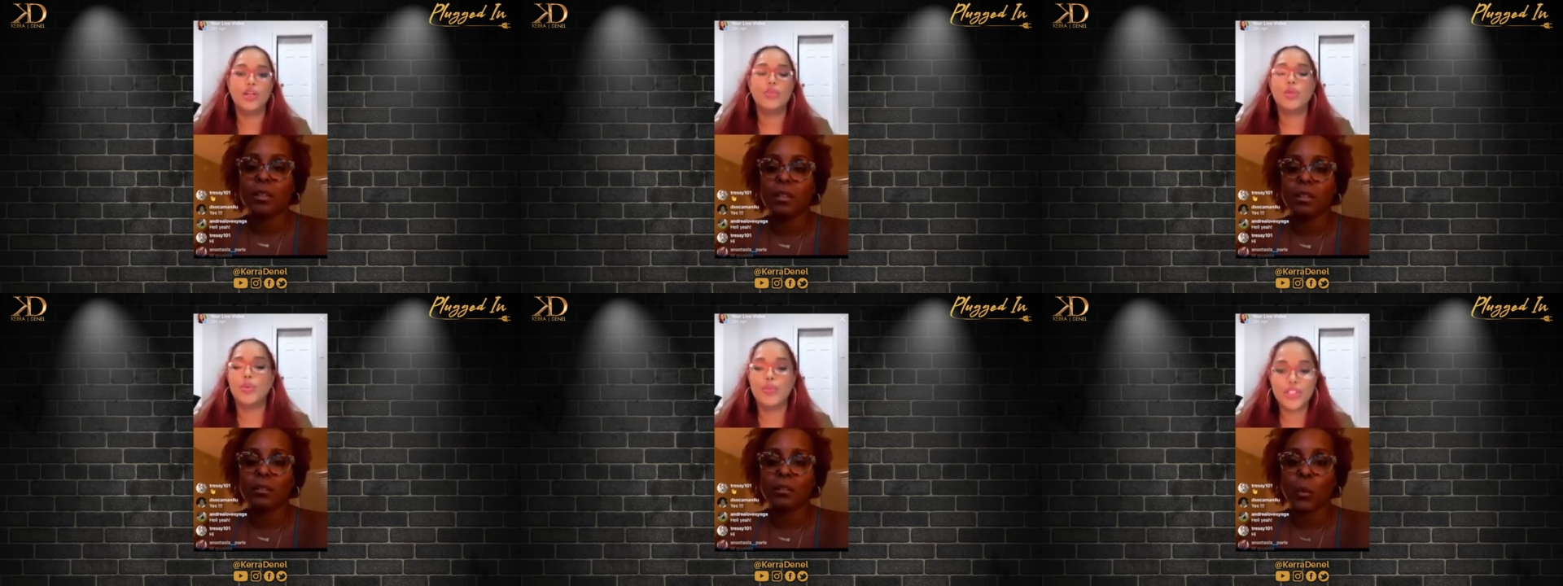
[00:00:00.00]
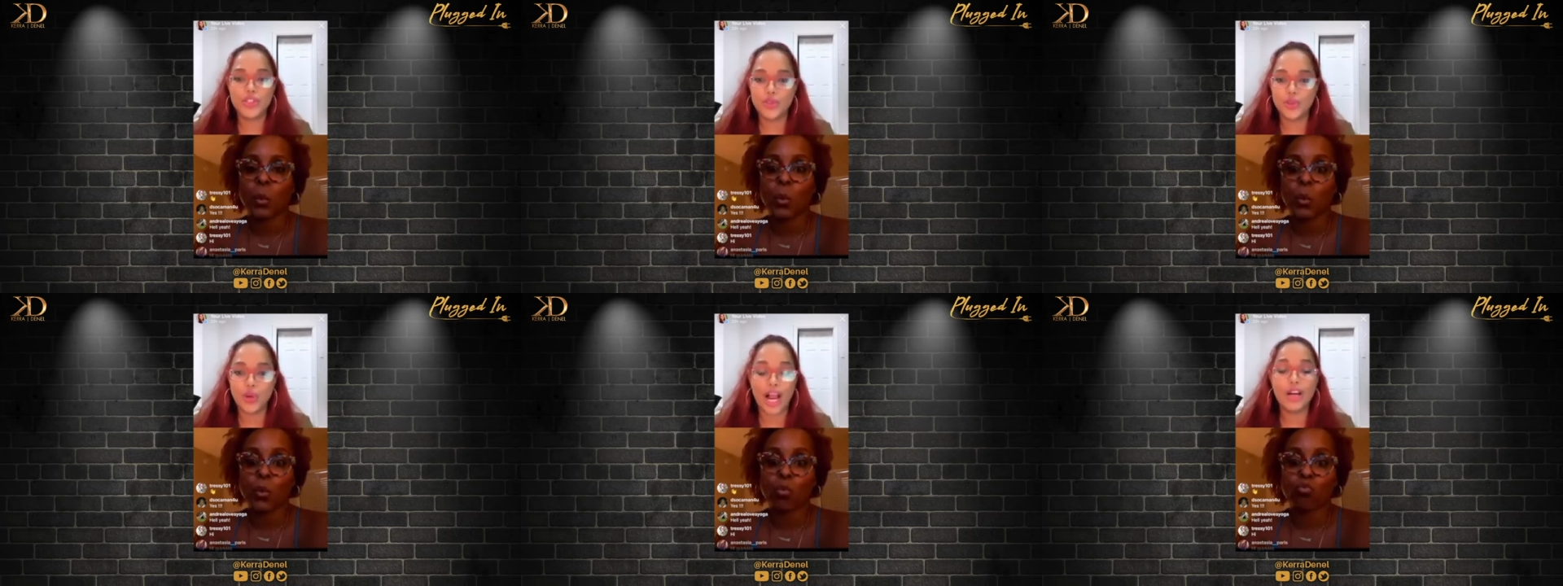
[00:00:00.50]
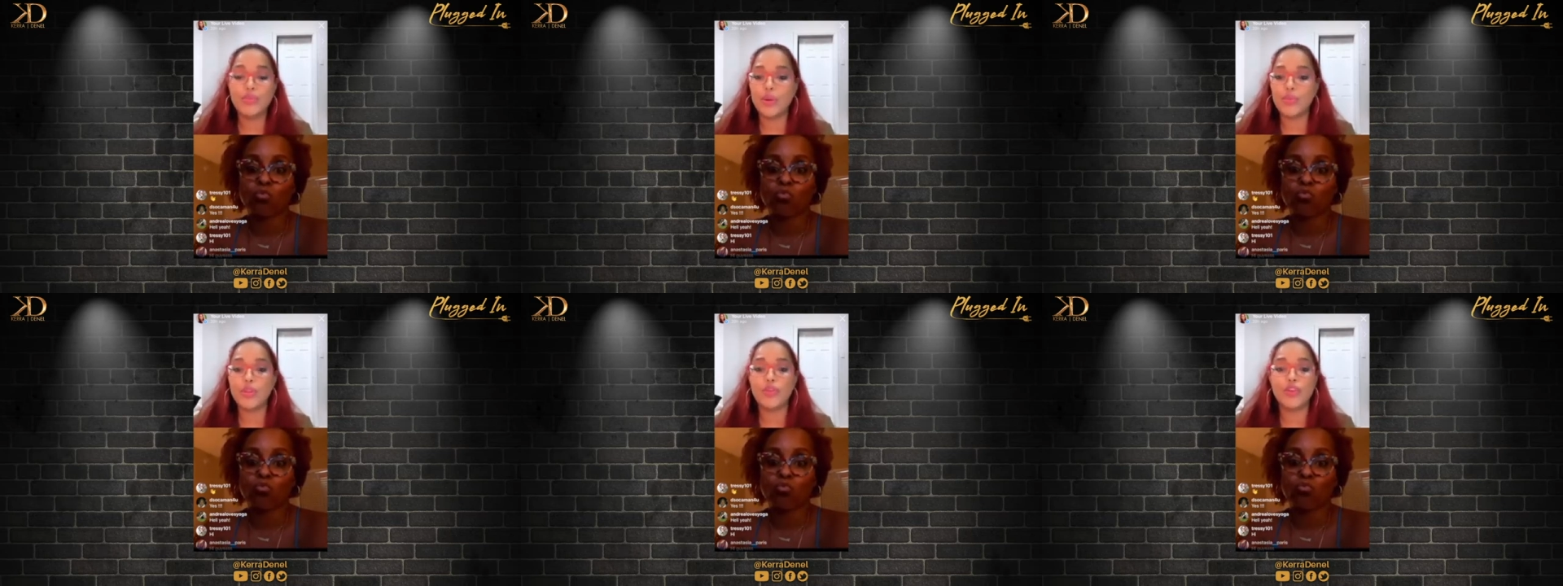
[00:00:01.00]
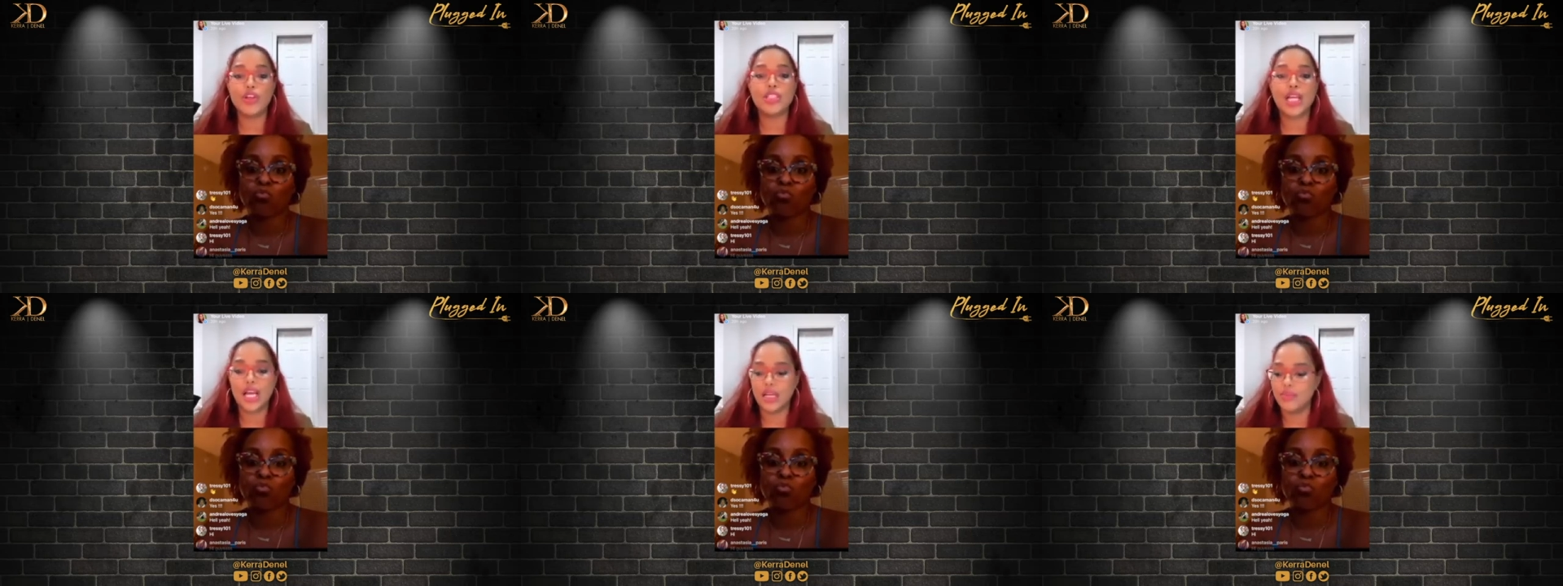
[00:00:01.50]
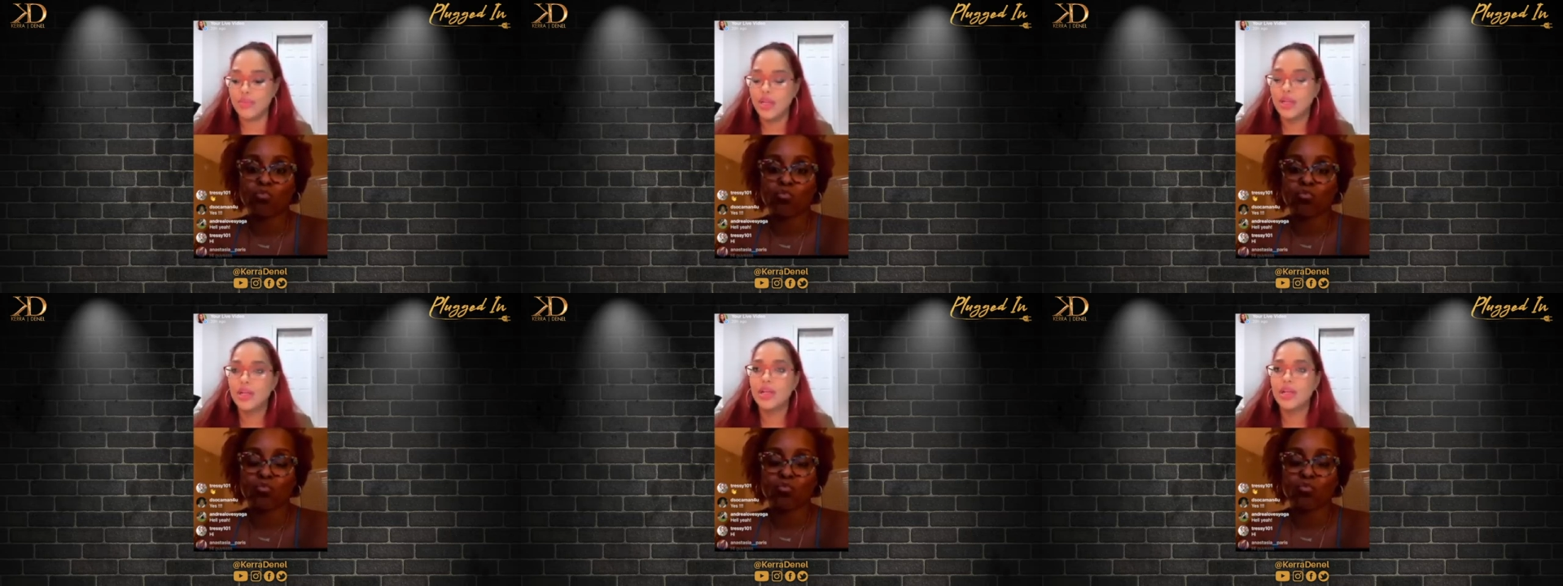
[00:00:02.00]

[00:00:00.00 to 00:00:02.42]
Speaker 1: People miss you. I remember the first time